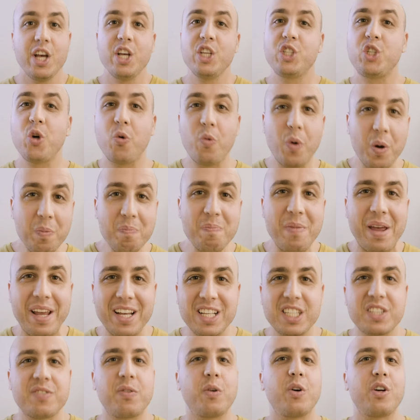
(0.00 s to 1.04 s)
So what
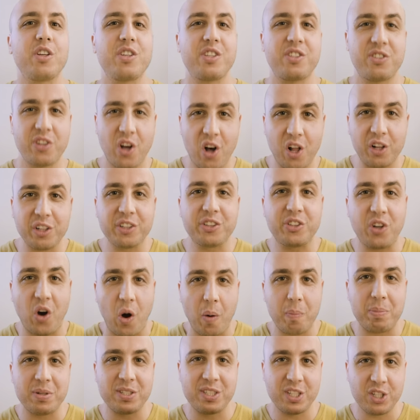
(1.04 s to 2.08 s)
makes for a solid
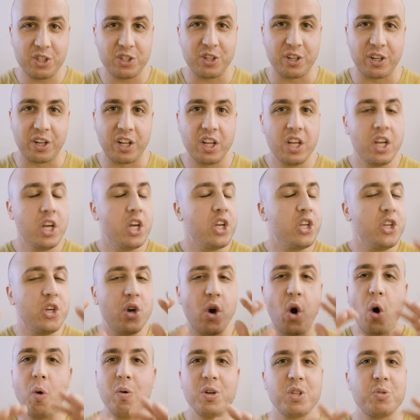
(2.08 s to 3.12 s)
composition? You
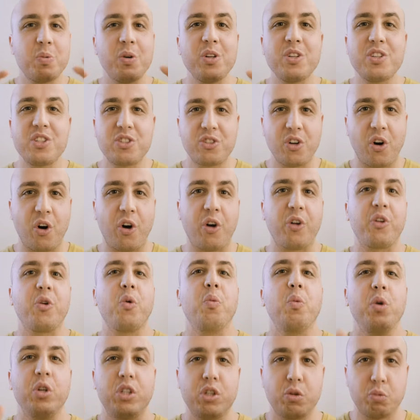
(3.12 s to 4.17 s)
always want to
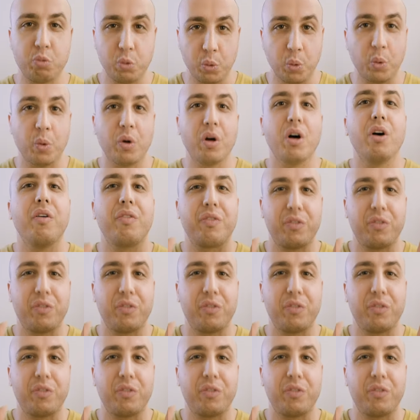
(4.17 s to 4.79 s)
start with the rule of